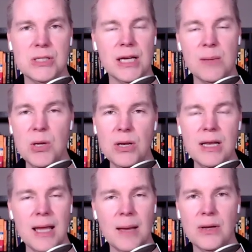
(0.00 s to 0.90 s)

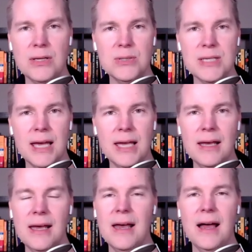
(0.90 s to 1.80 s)
community kept on using it,
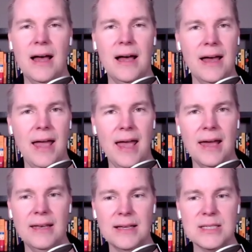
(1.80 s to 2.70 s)

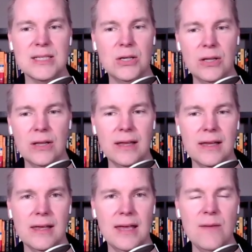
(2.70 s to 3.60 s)
and it's still.
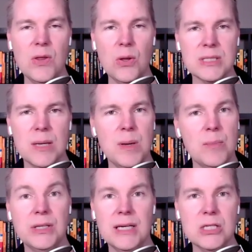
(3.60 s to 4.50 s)
Even though some
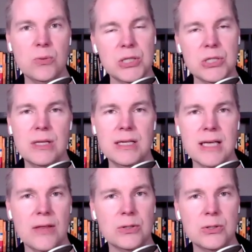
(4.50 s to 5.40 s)
people did switch to
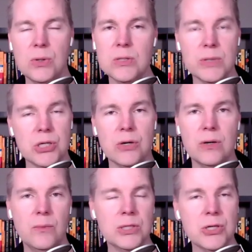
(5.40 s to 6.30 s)
these other tools, which
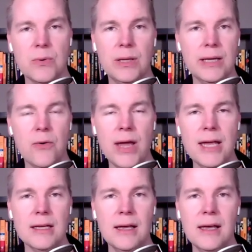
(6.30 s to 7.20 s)
are really
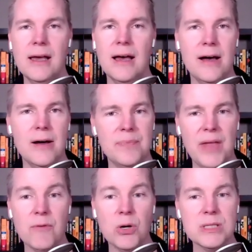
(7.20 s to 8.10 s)
great,
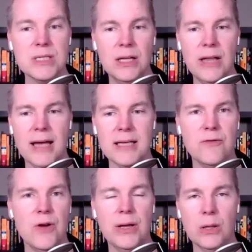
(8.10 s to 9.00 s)
Evernote still has a
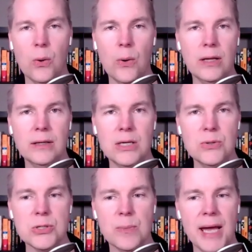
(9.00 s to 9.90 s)
very loyal
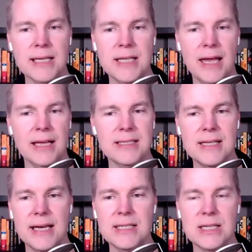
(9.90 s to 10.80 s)
user base, and it's
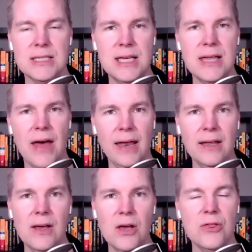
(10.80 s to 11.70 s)
nice to see that
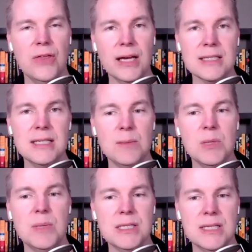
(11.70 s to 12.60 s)
things seem
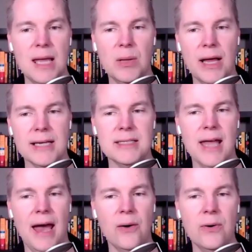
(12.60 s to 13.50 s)
to be stabilized
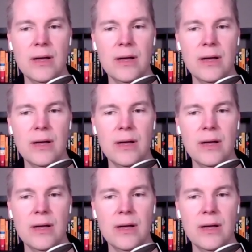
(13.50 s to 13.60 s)
now.